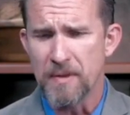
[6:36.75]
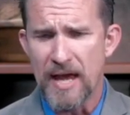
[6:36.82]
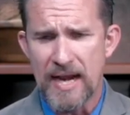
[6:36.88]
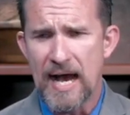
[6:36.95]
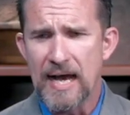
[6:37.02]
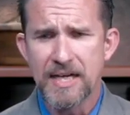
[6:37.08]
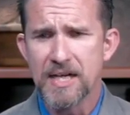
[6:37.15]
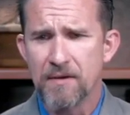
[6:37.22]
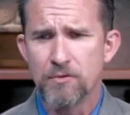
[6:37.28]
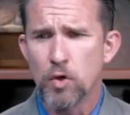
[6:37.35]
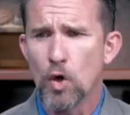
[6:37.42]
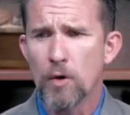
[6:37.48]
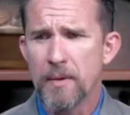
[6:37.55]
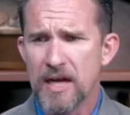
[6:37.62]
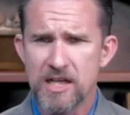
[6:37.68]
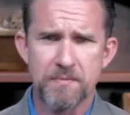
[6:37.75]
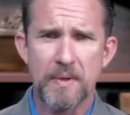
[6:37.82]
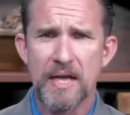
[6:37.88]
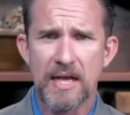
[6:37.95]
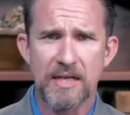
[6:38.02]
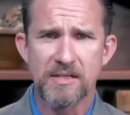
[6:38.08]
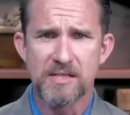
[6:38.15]
That idea of torment is
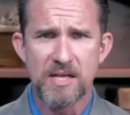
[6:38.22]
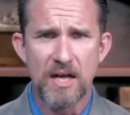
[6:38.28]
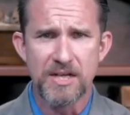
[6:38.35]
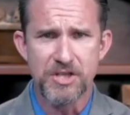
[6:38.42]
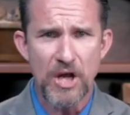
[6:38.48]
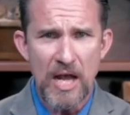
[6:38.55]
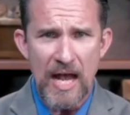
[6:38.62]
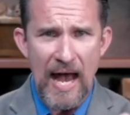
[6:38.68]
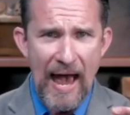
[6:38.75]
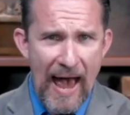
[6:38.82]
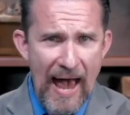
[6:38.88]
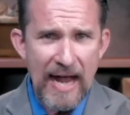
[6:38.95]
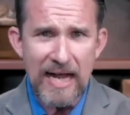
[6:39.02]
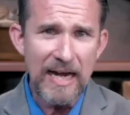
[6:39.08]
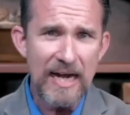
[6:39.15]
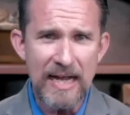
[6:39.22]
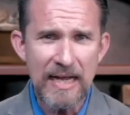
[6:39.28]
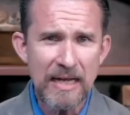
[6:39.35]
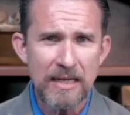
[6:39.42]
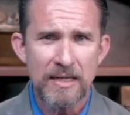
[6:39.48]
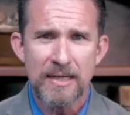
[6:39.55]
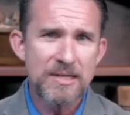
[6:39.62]
being in such agony,